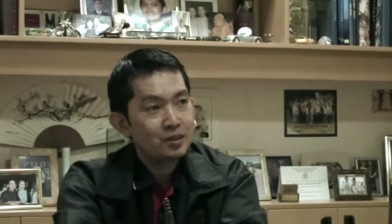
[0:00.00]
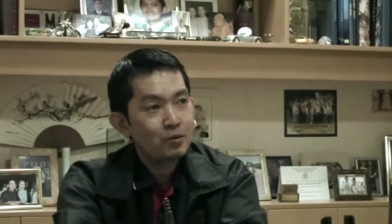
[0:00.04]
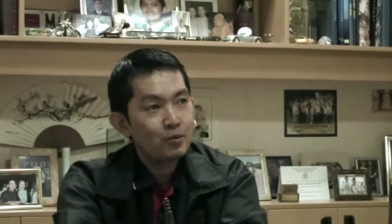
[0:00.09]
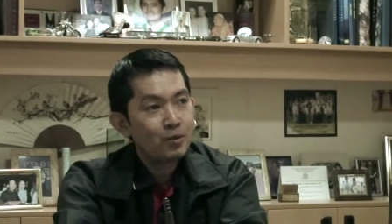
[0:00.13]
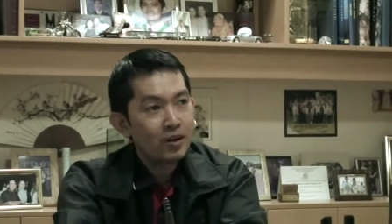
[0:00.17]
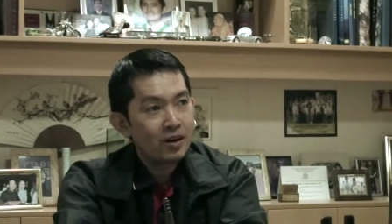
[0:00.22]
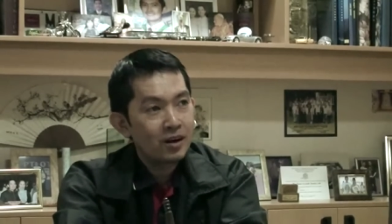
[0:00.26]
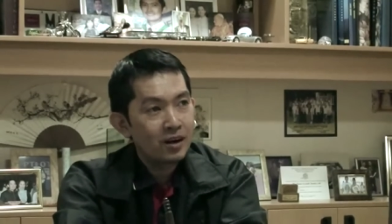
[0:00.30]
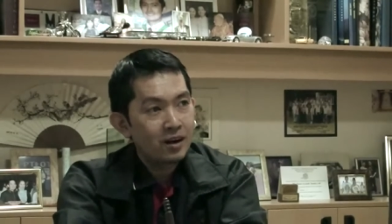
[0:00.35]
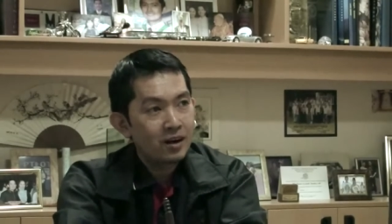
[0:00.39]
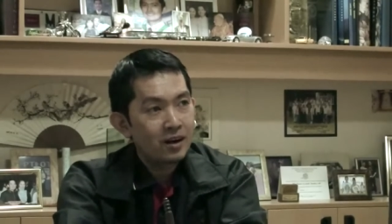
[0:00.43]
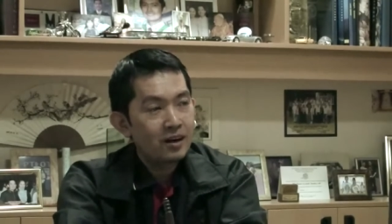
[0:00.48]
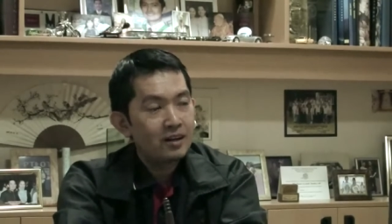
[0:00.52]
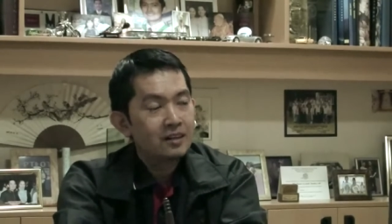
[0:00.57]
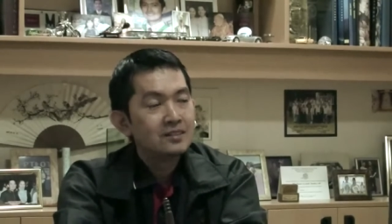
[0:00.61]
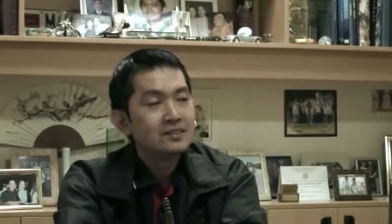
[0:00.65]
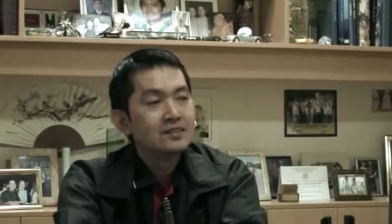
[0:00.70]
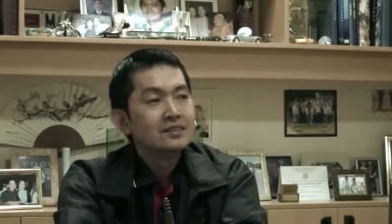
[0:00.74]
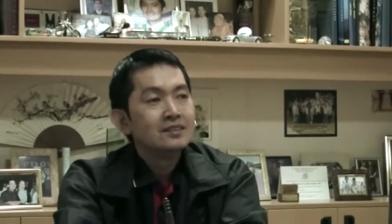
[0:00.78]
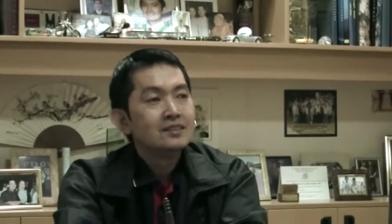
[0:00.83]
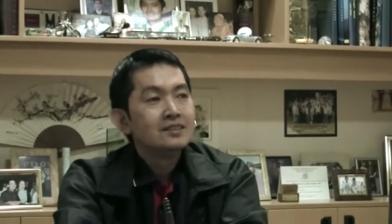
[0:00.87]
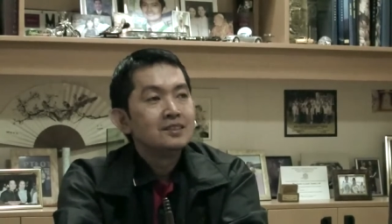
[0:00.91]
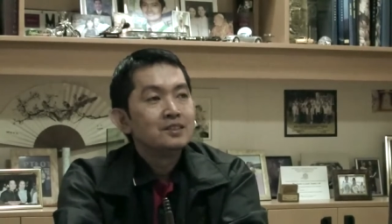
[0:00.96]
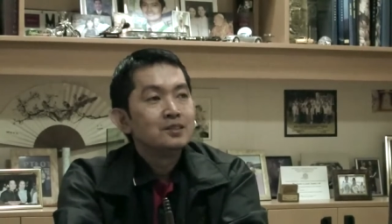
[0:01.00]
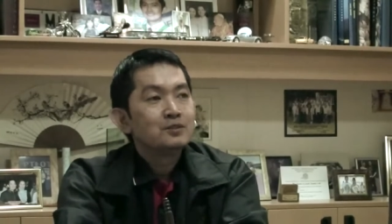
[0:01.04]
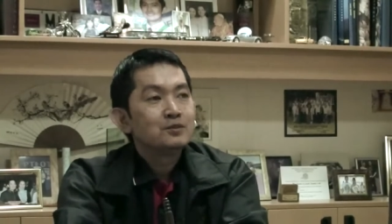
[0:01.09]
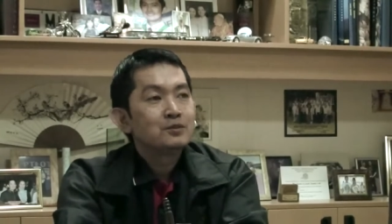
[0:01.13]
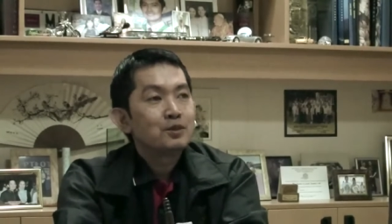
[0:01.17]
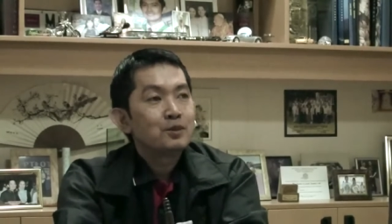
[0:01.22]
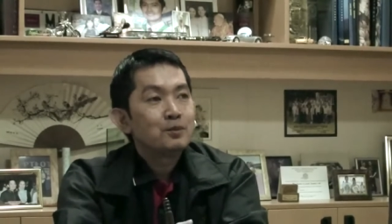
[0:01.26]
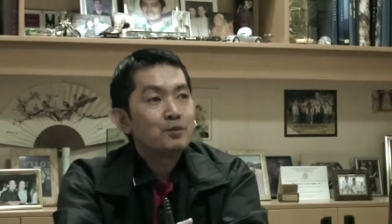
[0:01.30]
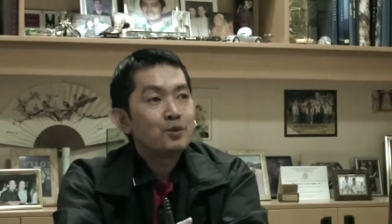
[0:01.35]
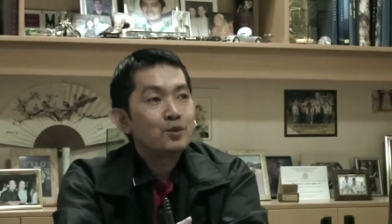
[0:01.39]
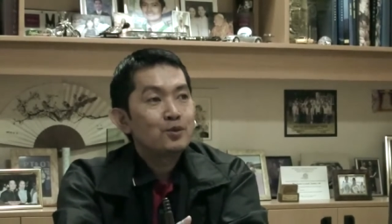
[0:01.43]
Award
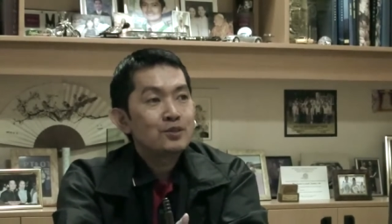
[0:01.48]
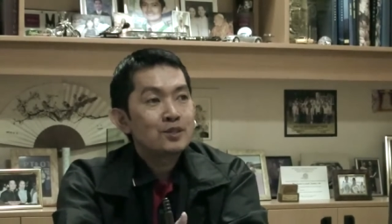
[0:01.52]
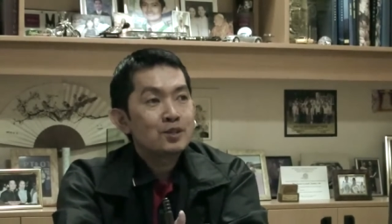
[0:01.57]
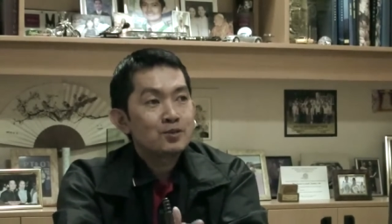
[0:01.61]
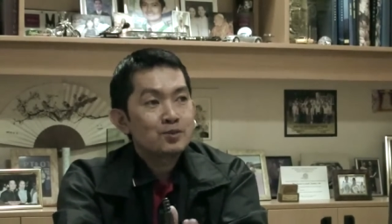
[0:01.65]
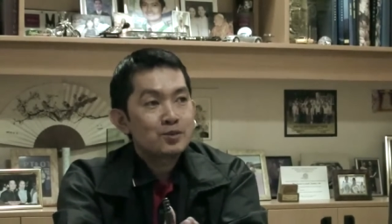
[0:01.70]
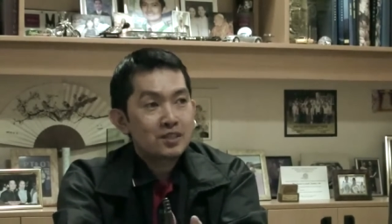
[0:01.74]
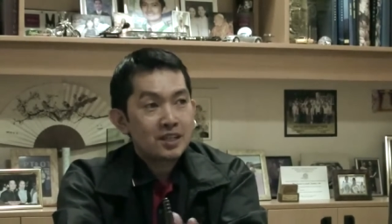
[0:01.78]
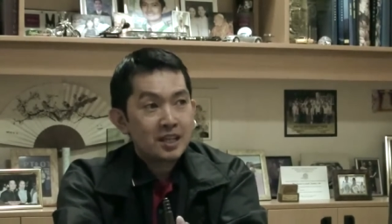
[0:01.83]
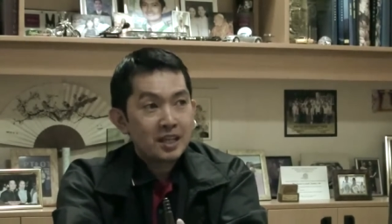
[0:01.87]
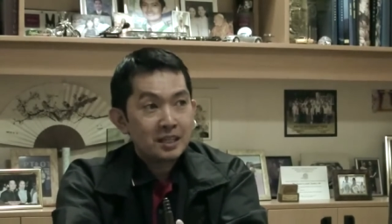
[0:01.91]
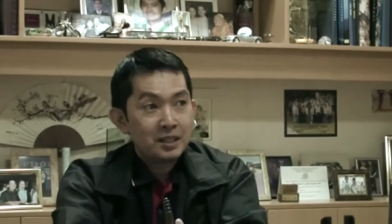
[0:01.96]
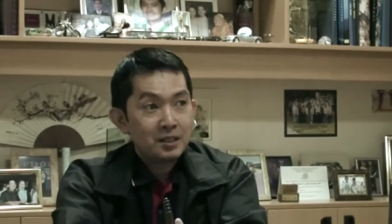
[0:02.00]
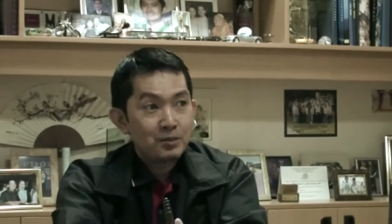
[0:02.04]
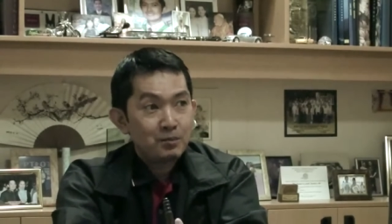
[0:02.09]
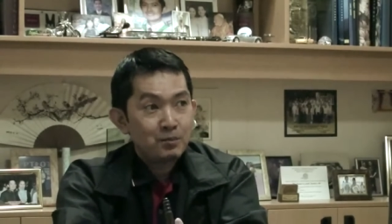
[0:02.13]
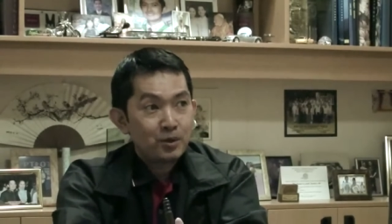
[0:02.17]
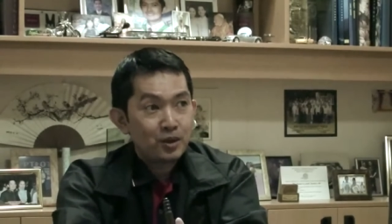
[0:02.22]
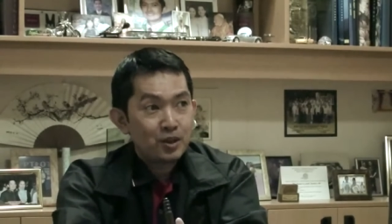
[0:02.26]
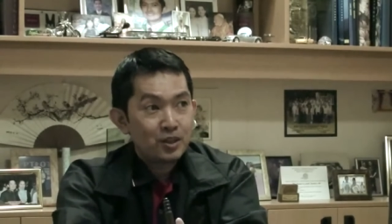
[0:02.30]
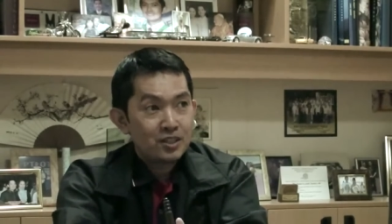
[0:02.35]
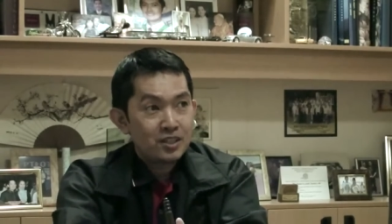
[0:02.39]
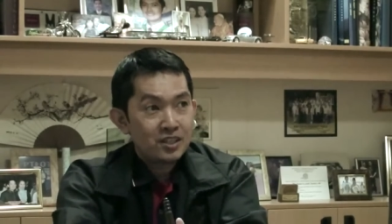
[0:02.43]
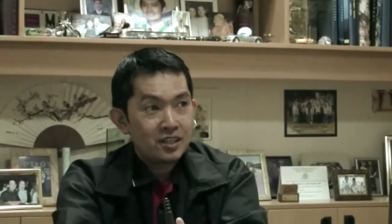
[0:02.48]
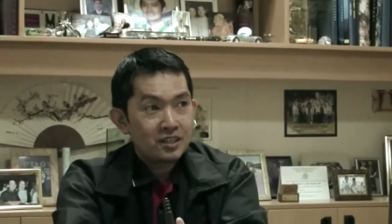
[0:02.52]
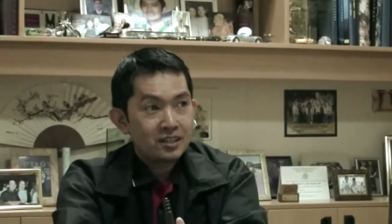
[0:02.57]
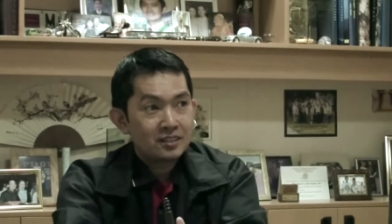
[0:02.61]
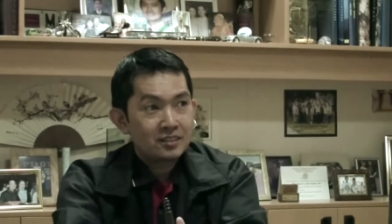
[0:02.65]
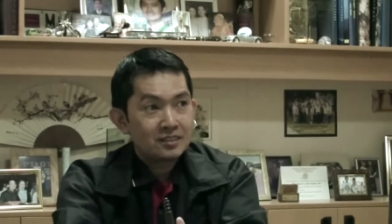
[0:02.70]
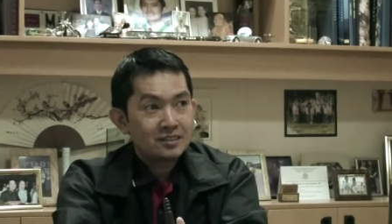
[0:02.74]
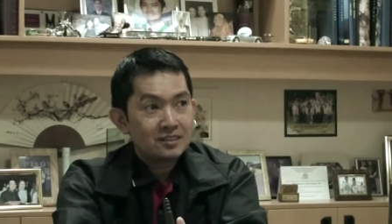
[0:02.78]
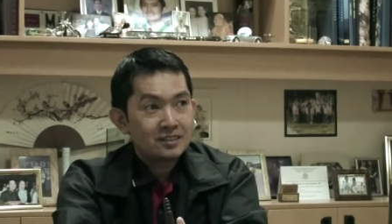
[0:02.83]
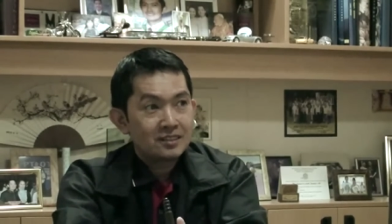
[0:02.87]
for Most Outstanding Project.